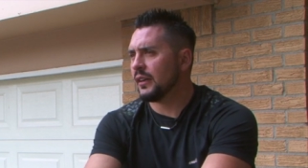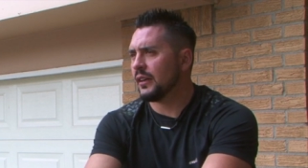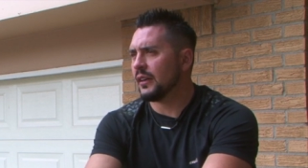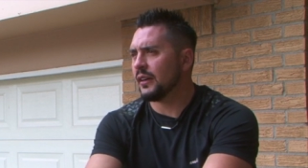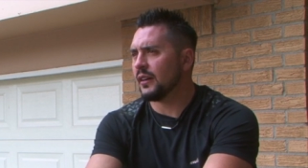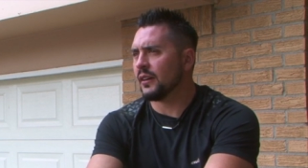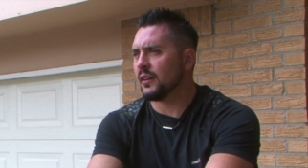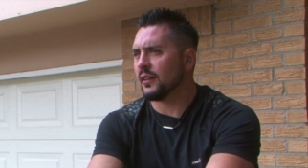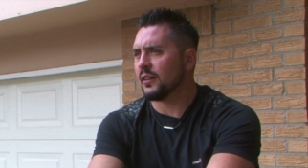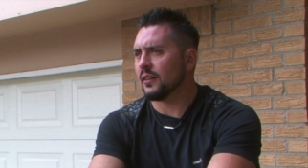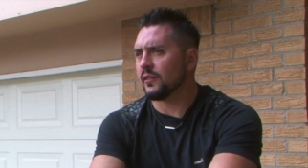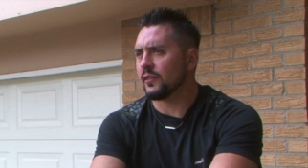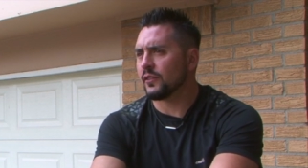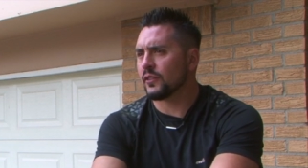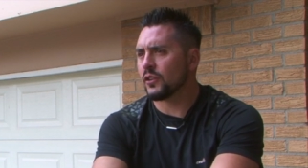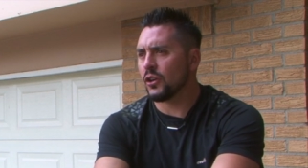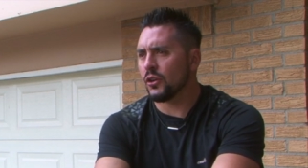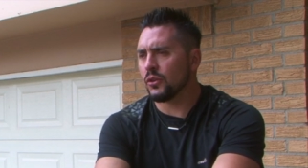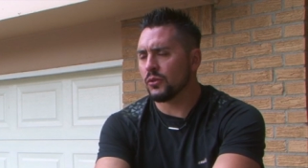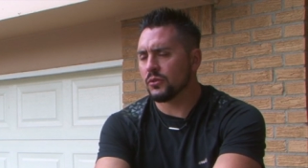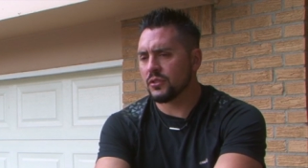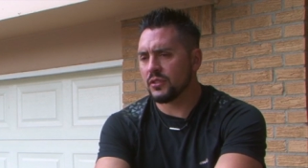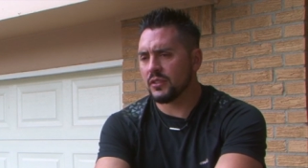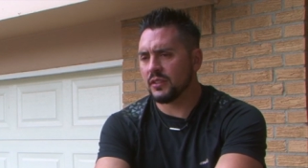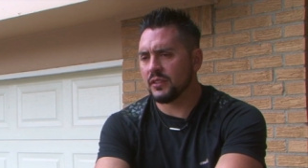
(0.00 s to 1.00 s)
of
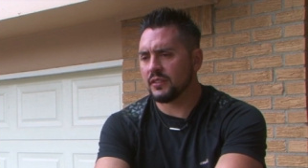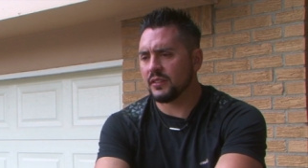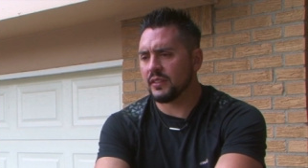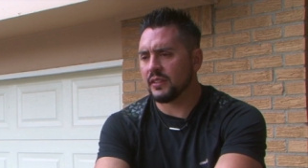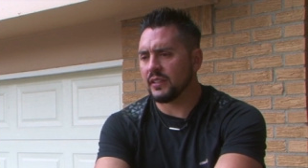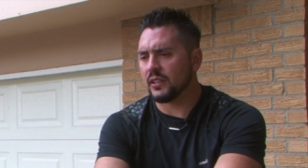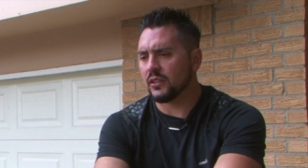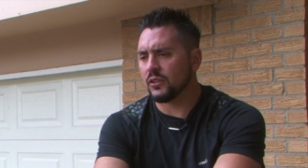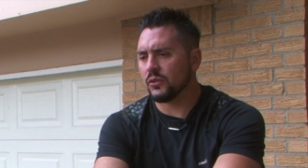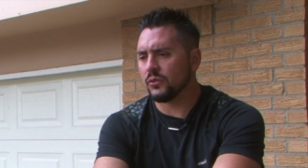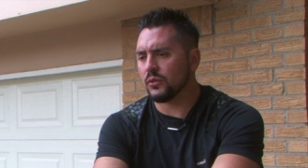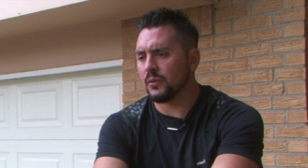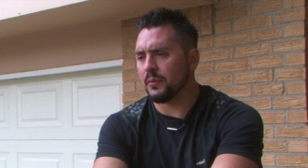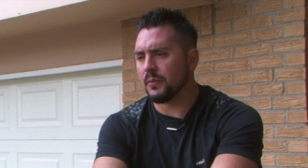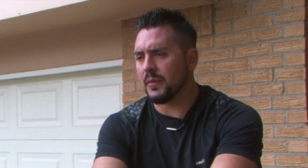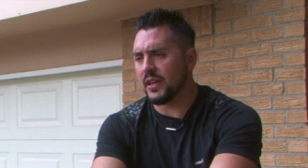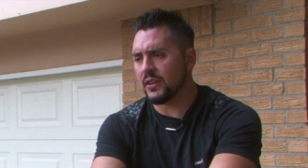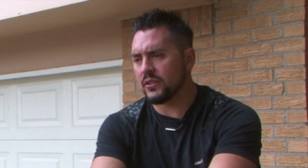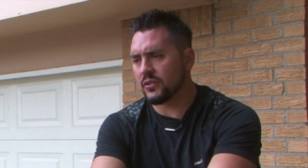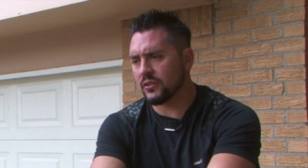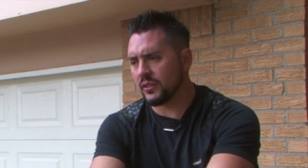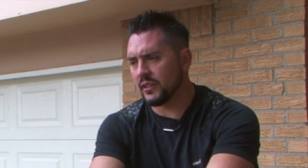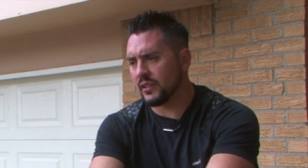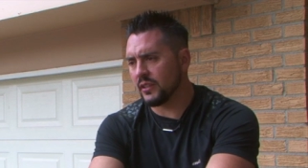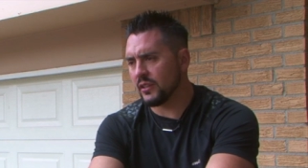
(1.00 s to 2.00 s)
coaches that included
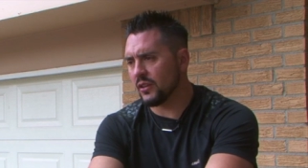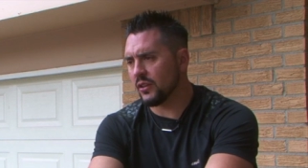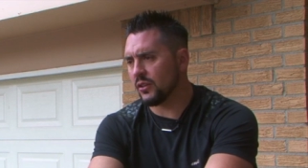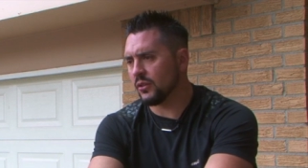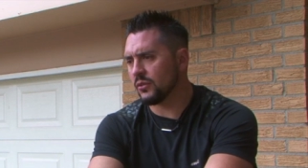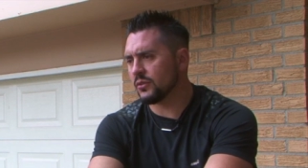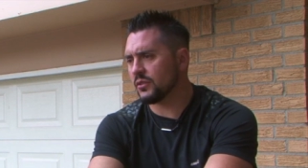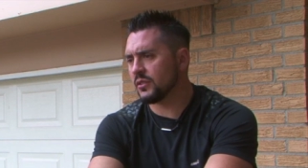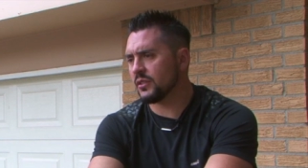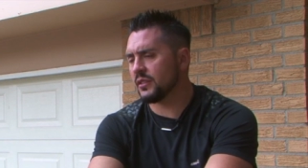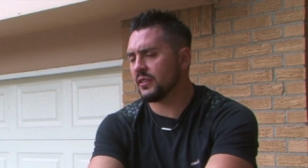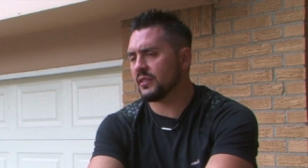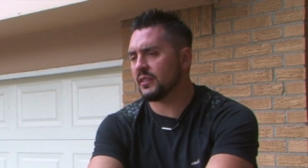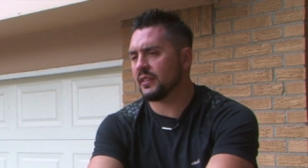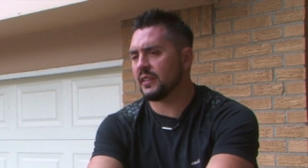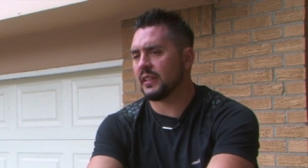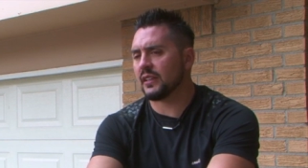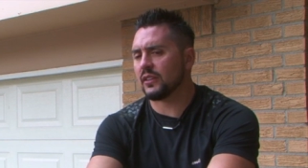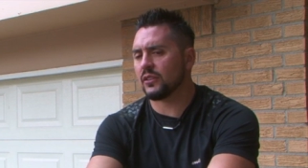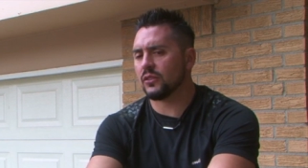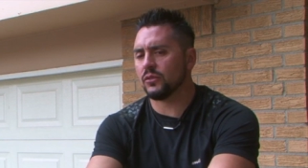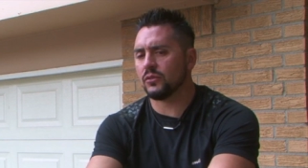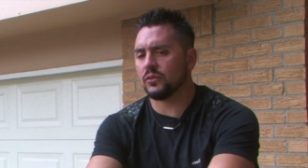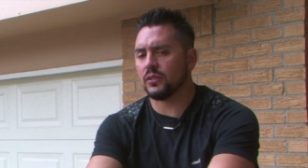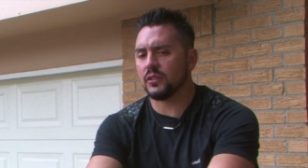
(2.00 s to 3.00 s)
major league coaches, that
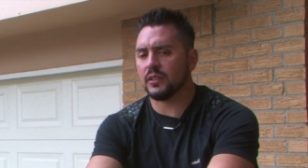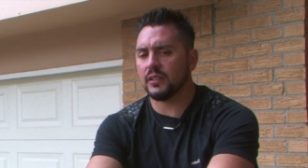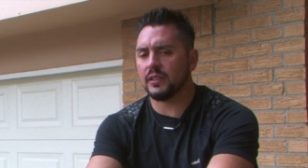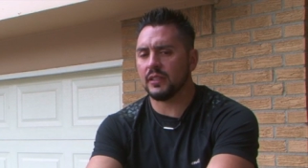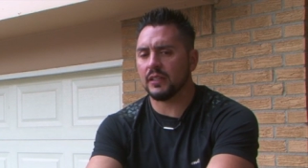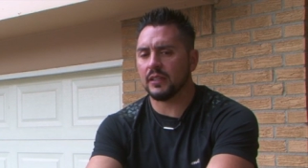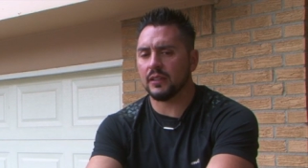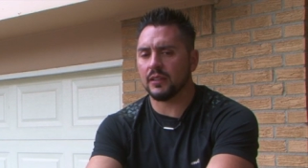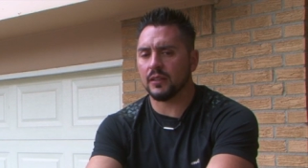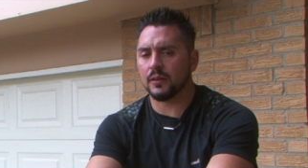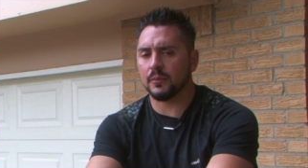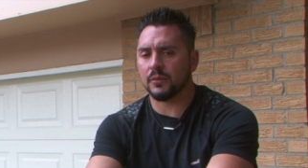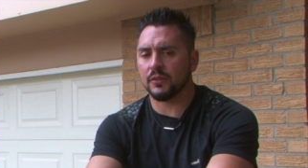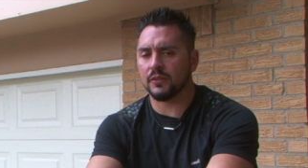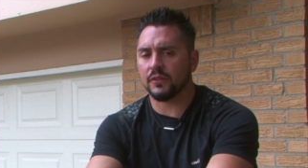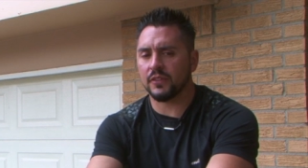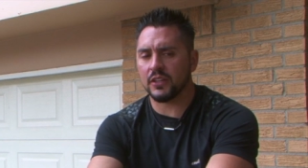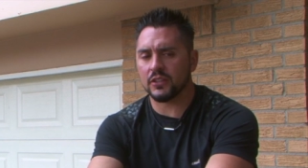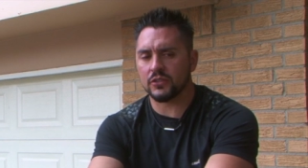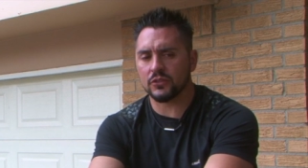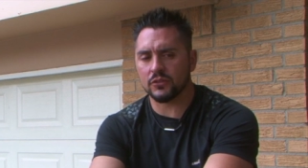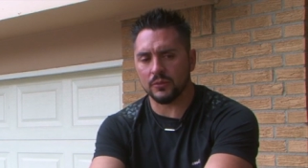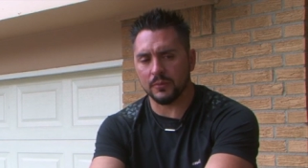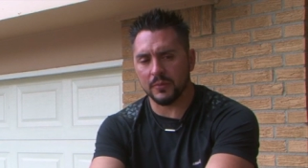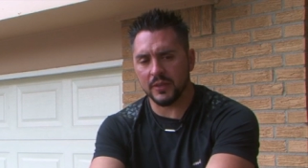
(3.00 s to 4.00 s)
included
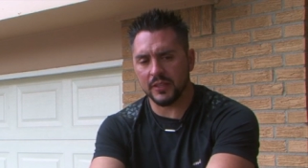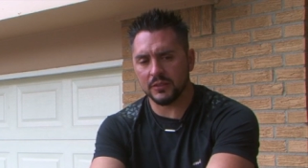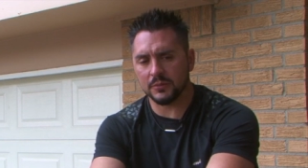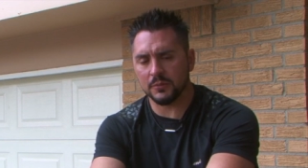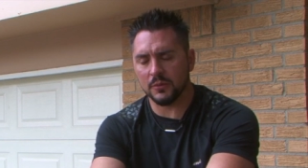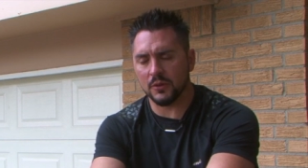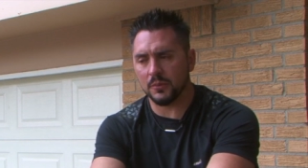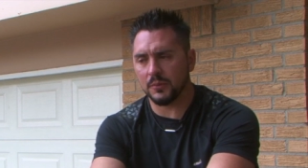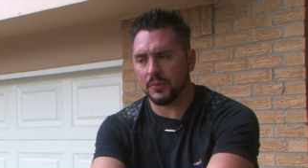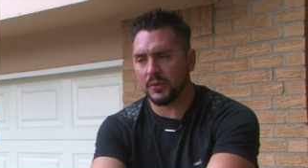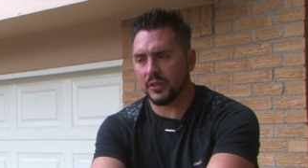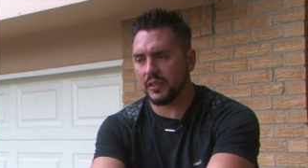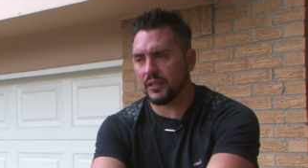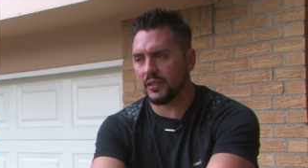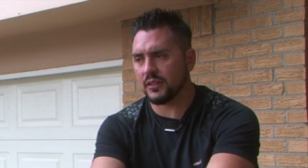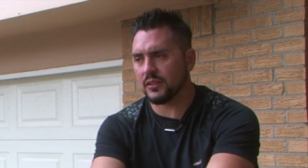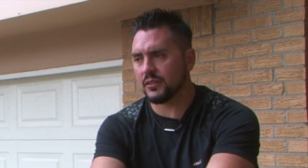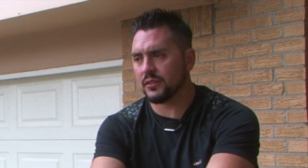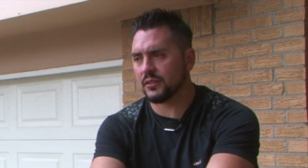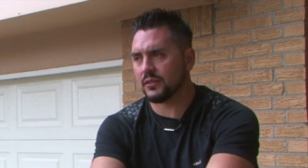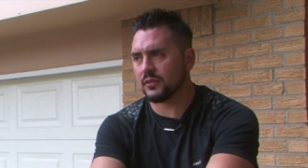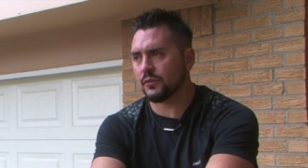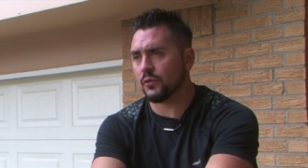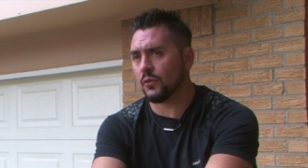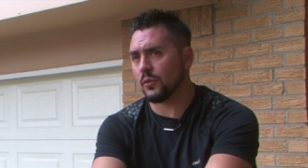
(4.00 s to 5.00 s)
professional baseball
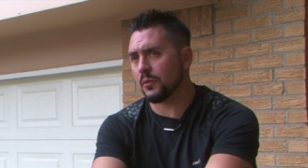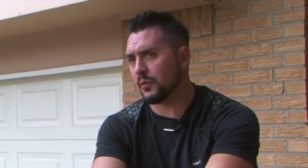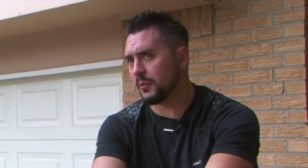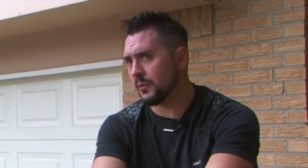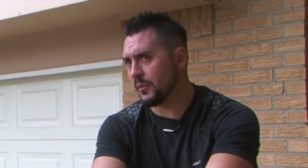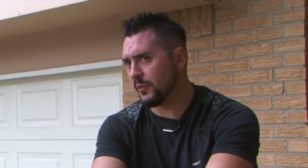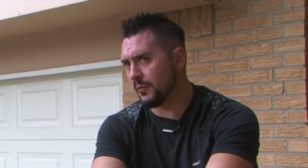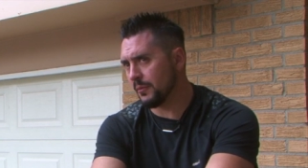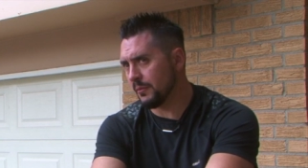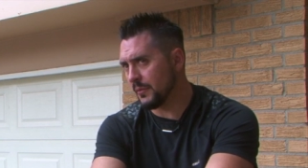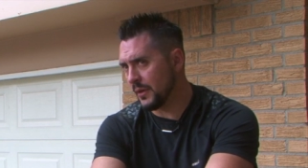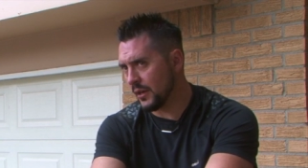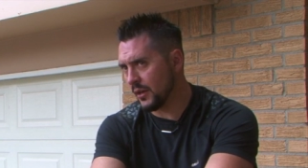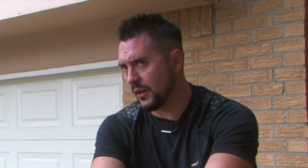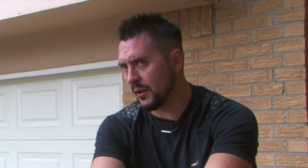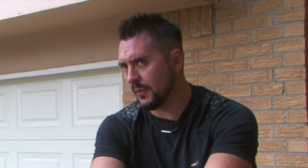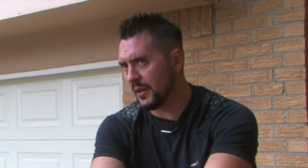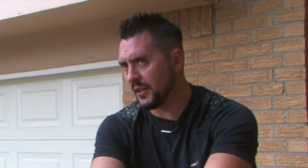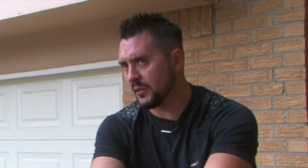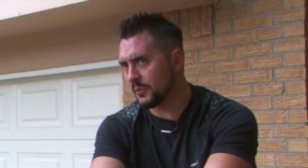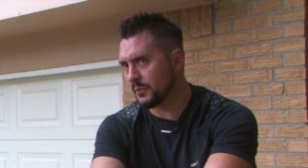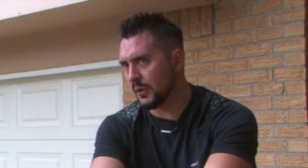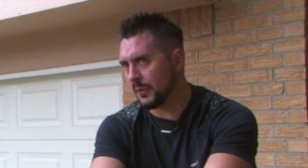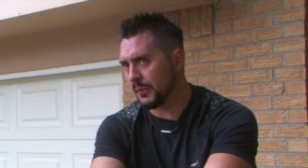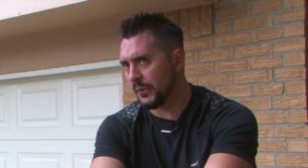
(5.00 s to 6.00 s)
players, former
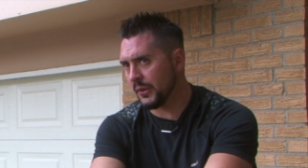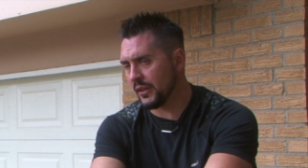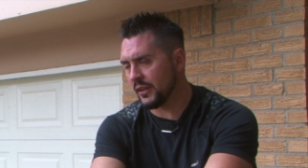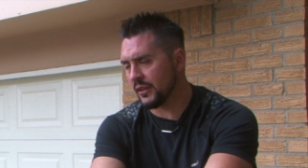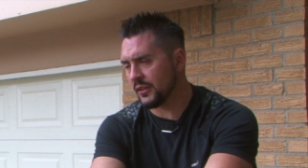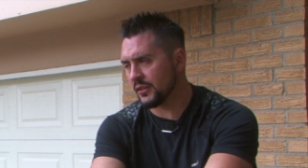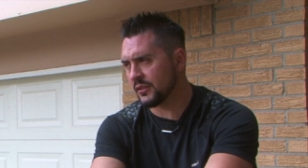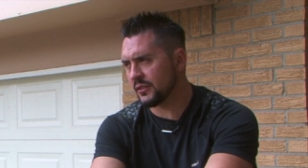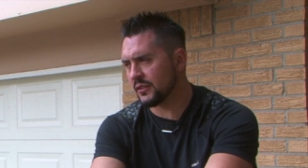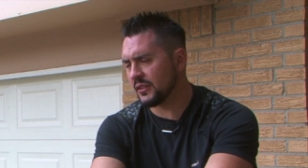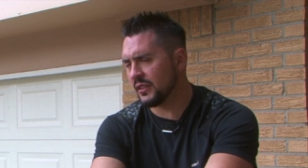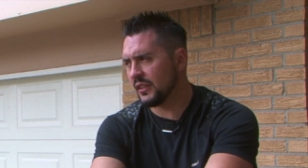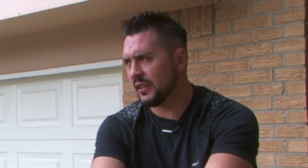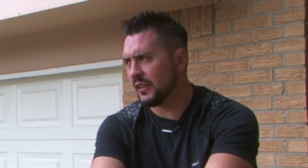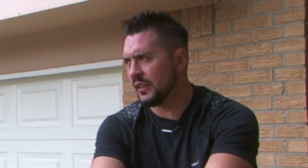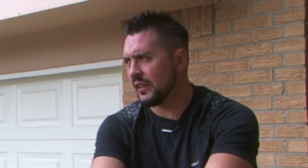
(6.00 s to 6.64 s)
baseball players.